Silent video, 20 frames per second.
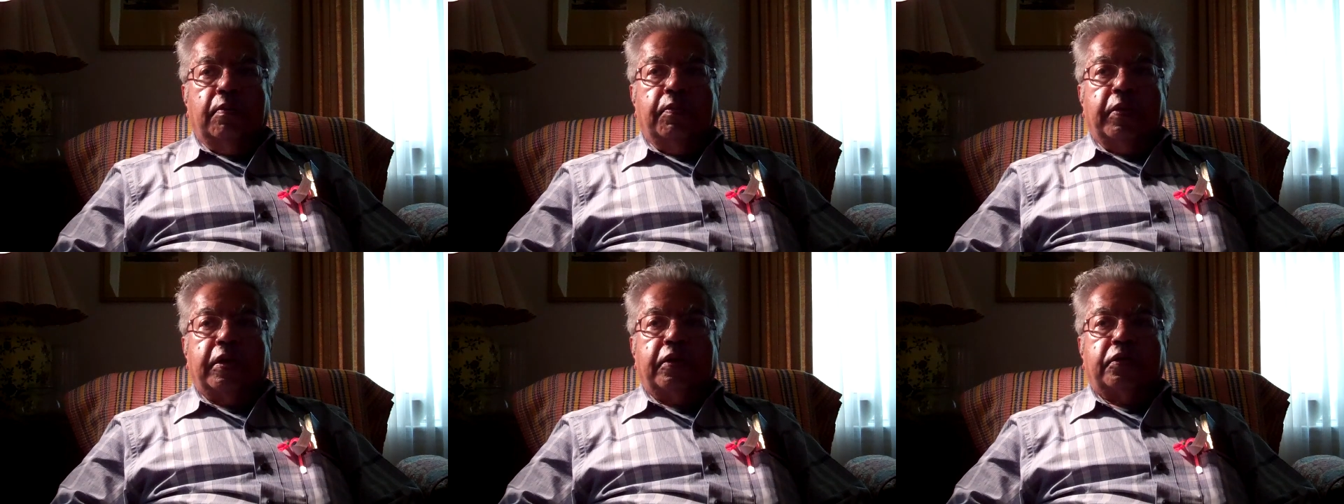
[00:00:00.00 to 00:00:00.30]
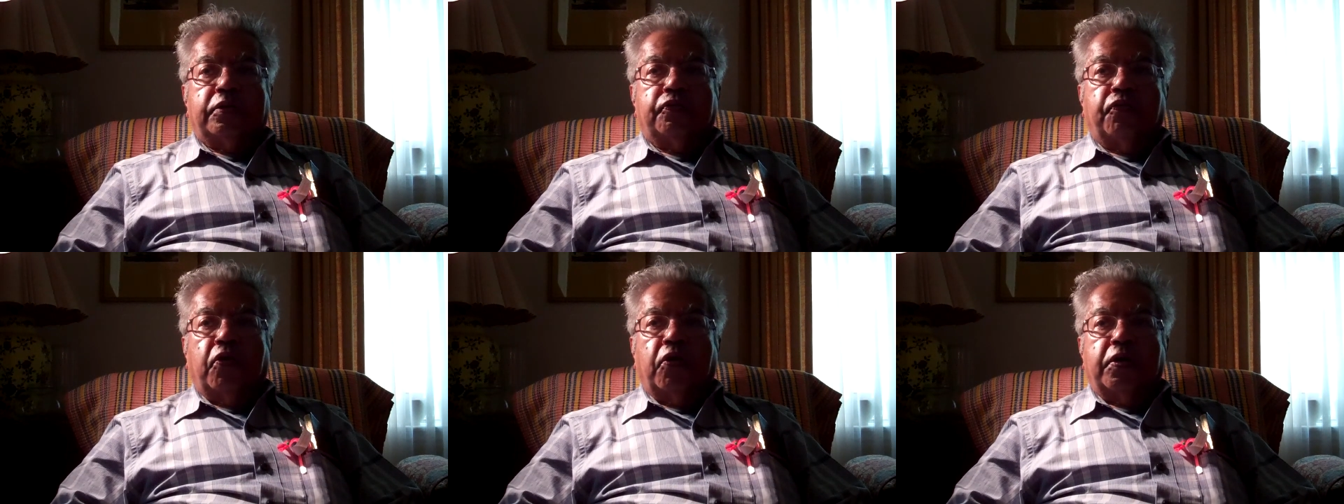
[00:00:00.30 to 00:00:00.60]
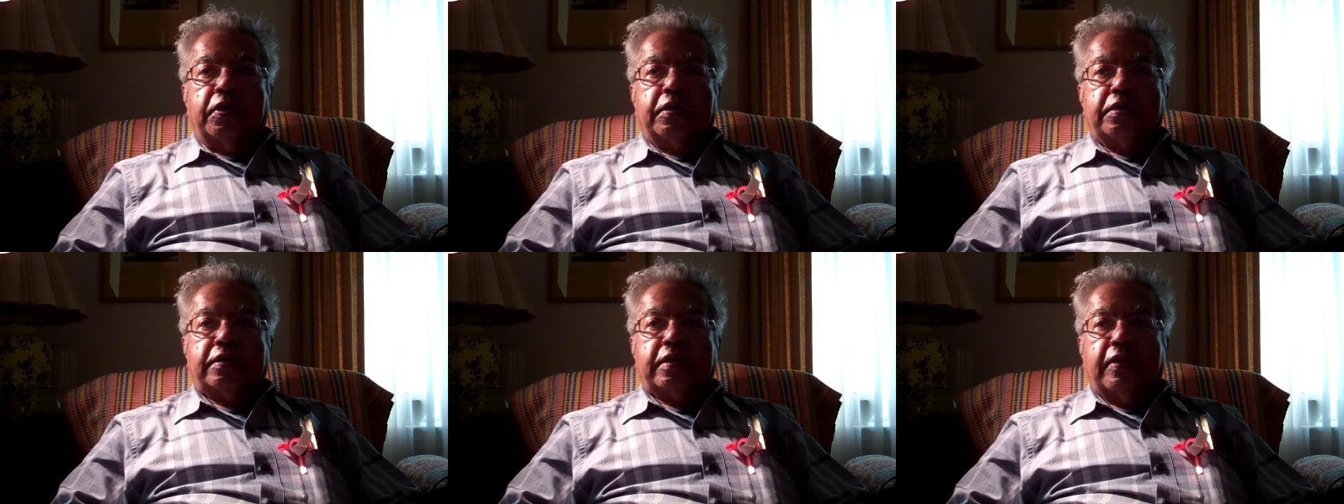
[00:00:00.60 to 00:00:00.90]
Because
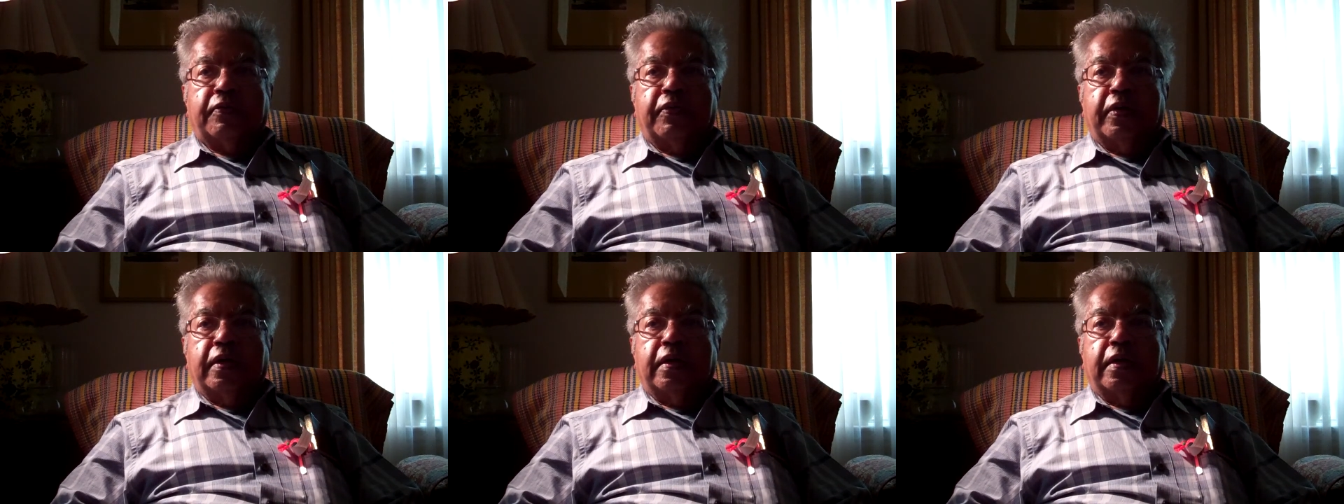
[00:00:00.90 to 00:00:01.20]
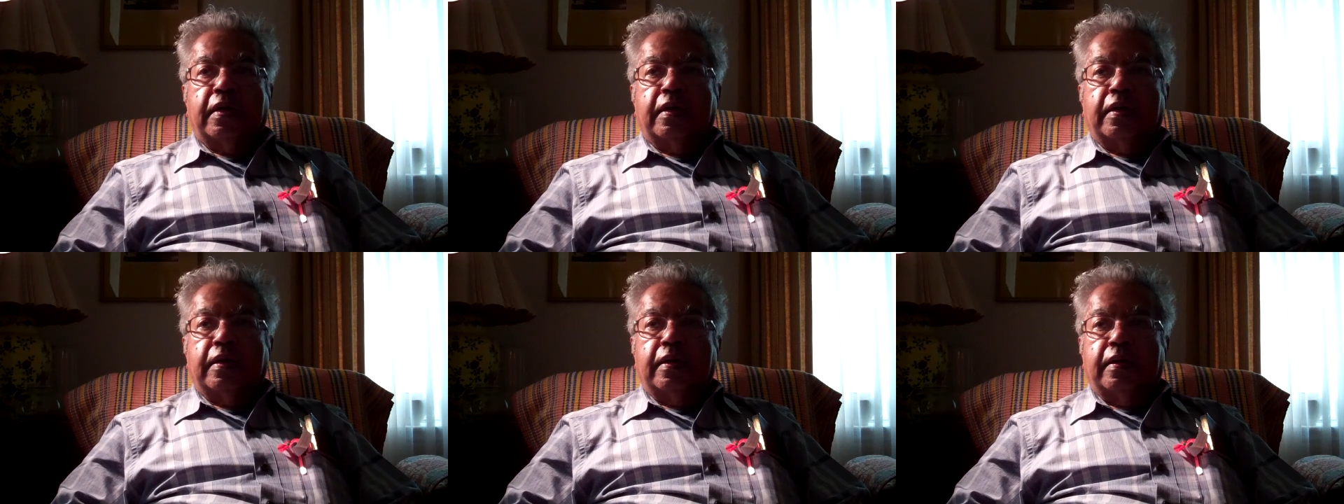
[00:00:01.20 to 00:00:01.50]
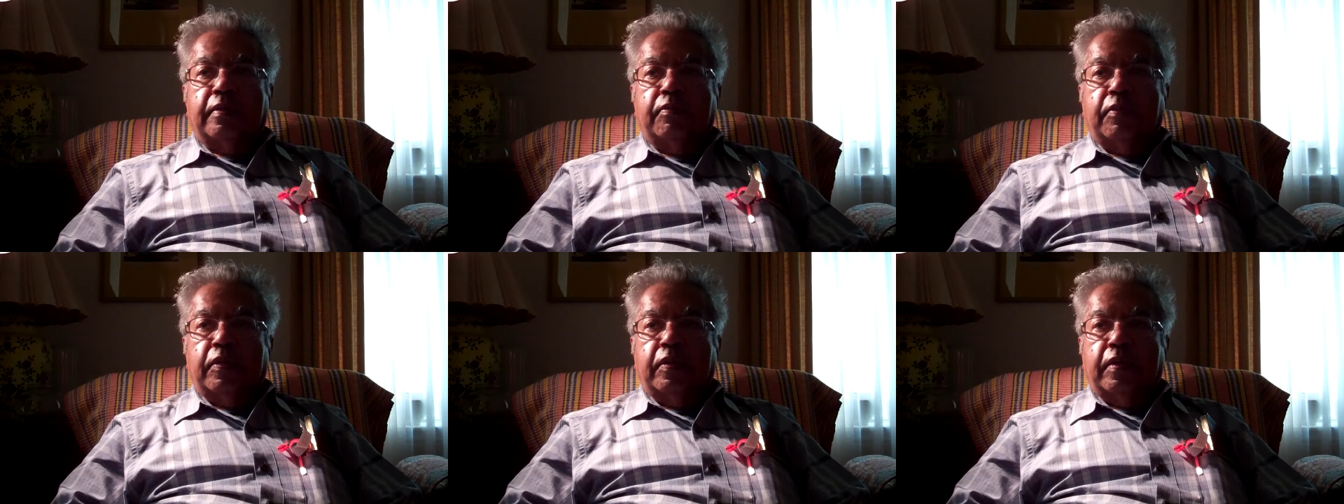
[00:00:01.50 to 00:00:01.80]
47
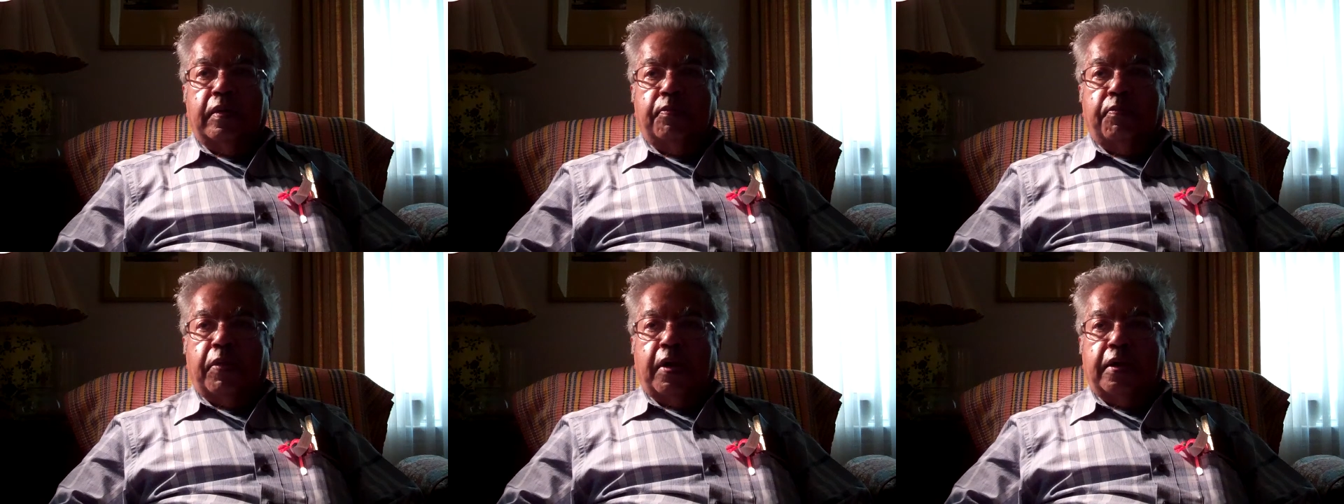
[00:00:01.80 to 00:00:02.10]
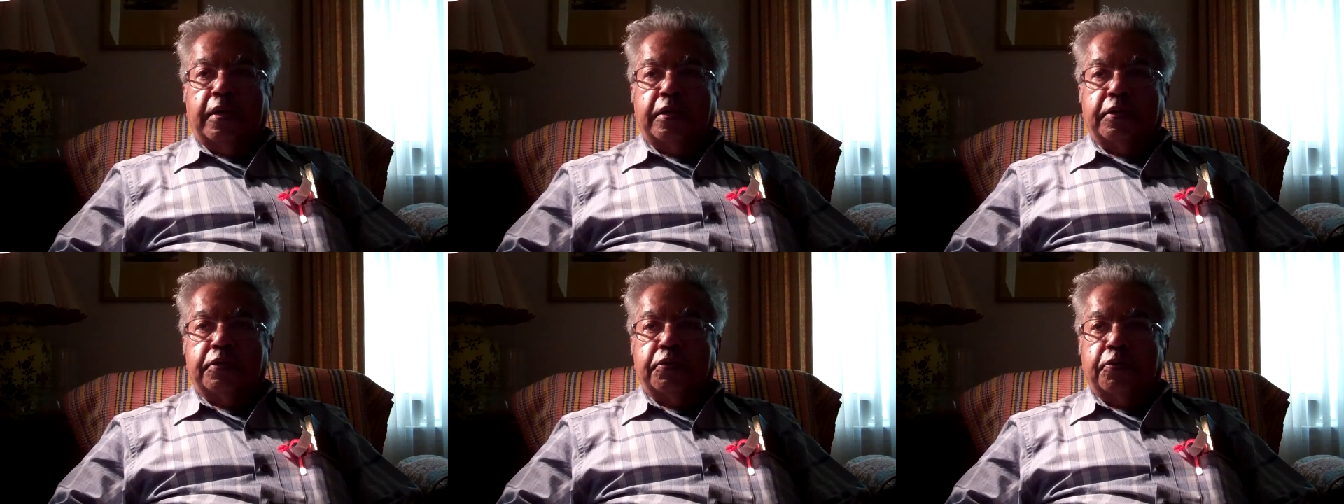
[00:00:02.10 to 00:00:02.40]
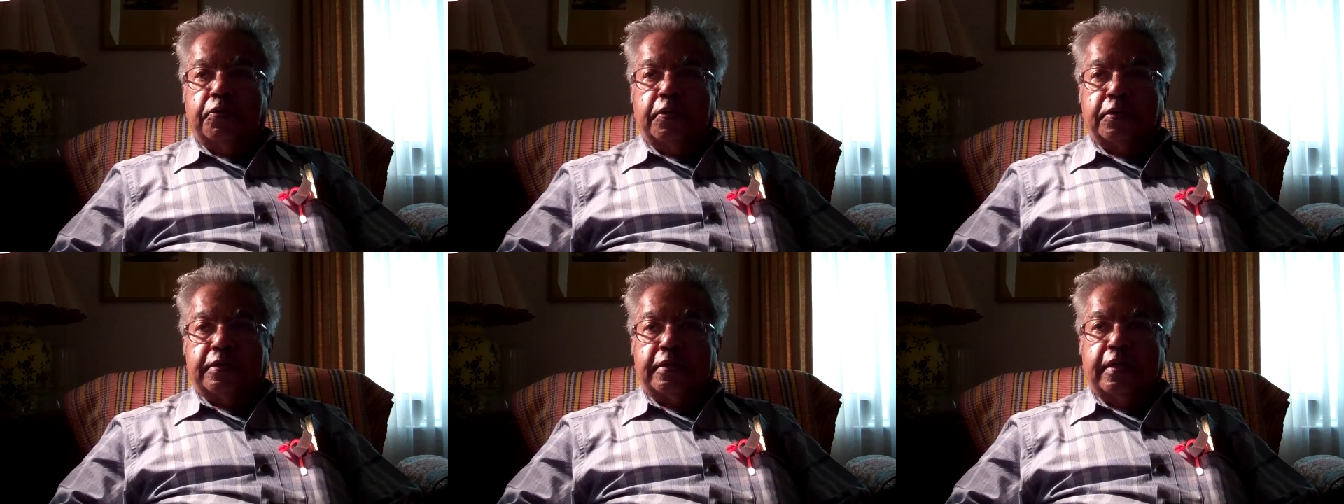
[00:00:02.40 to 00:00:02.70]
partition
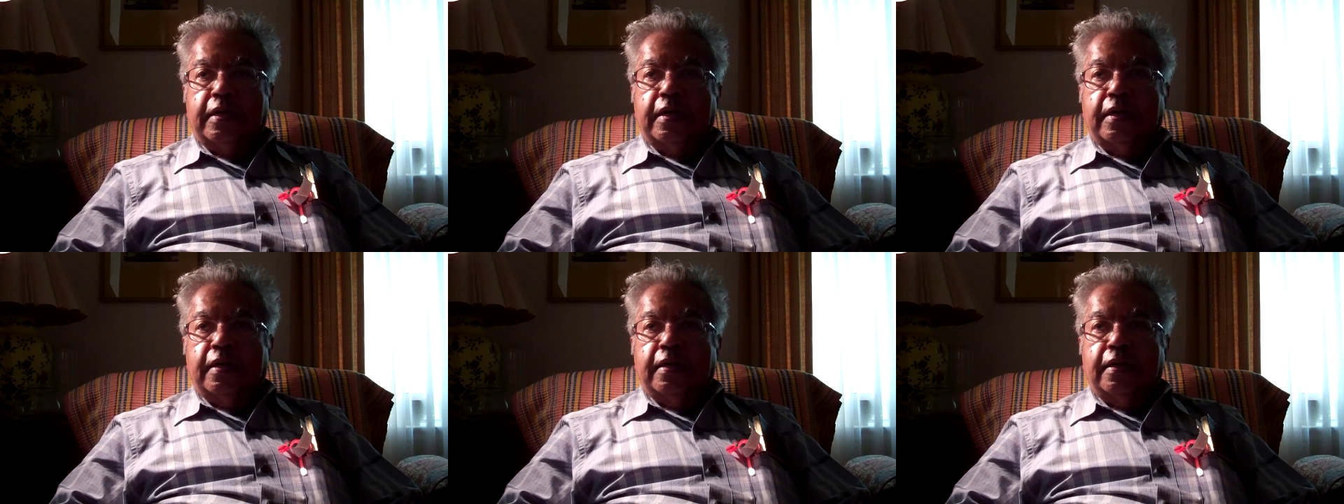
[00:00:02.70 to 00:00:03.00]
was there.